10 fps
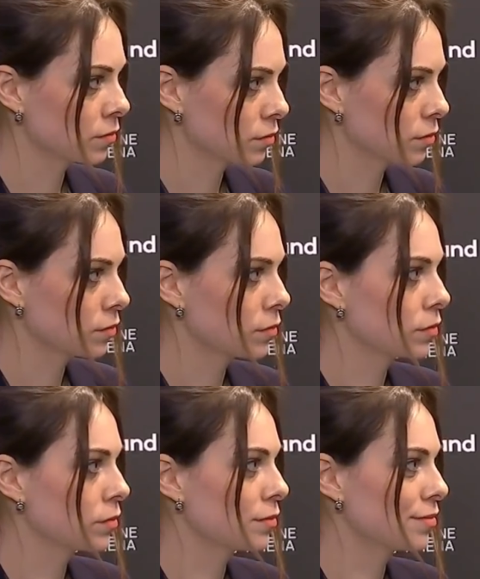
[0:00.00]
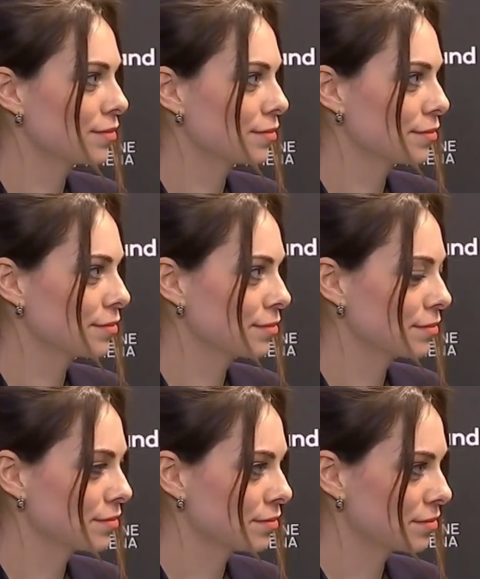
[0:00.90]

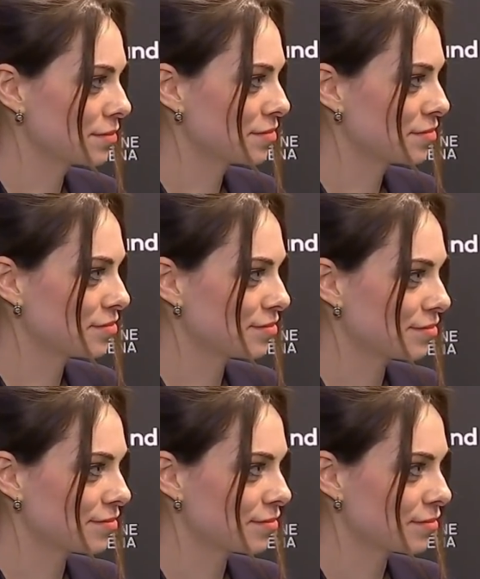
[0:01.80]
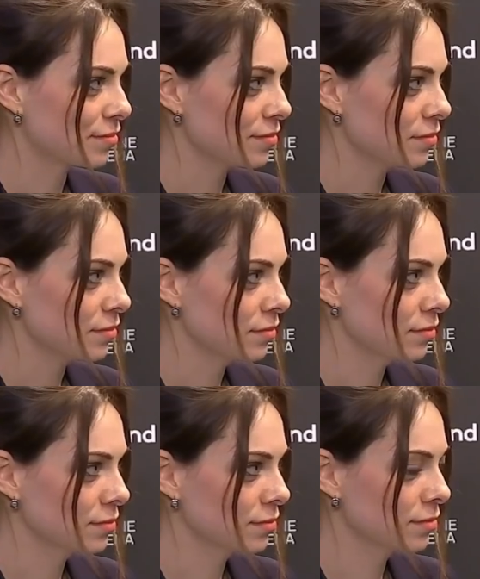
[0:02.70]

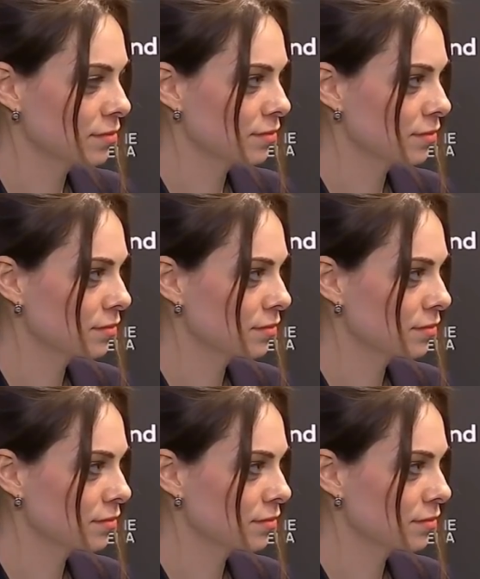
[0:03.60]
(not speaking)